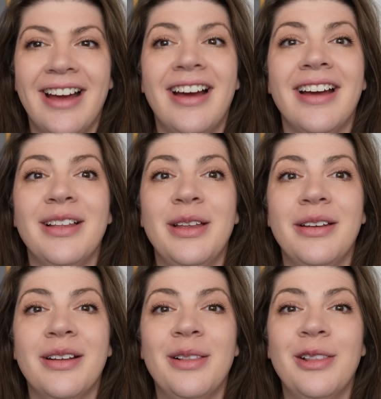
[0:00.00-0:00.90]

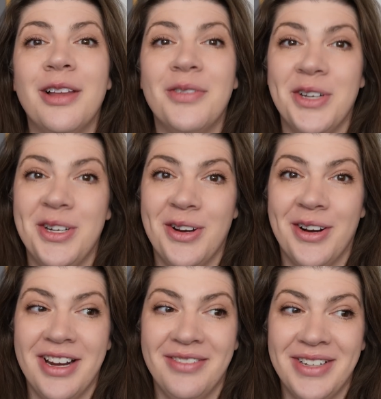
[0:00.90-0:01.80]
I love a good
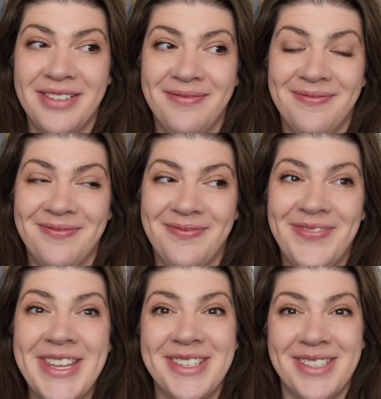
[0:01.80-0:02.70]
yarn advent.
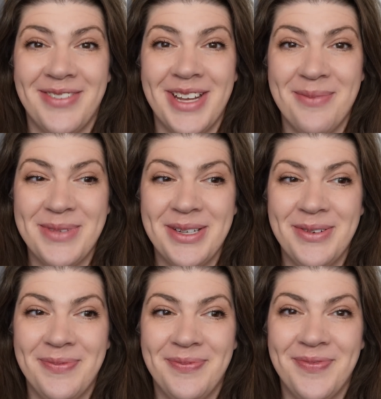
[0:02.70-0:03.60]
This is a fun
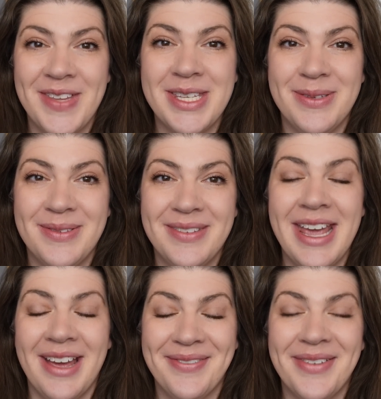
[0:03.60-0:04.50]
episode.
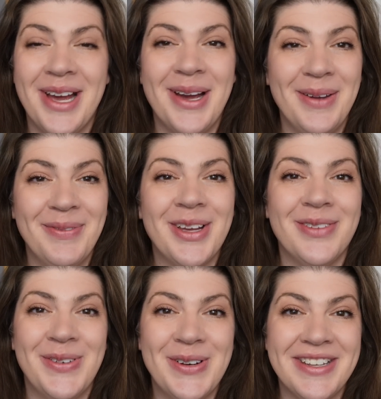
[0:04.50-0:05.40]
Yeah, I'm
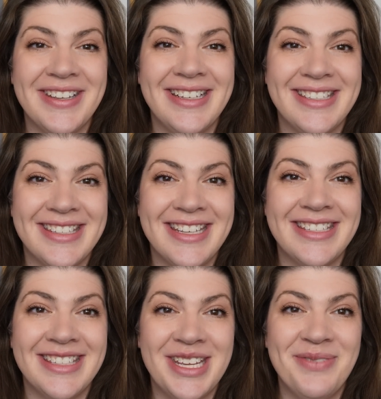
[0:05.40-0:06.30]
looking forward to this.
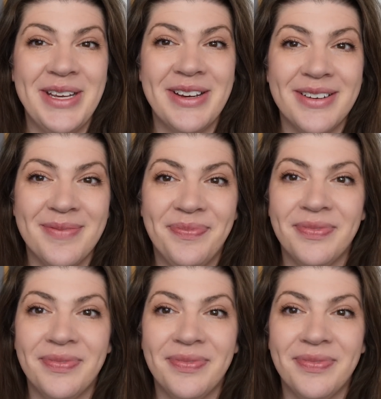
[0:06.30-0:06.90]
This is gonna be good.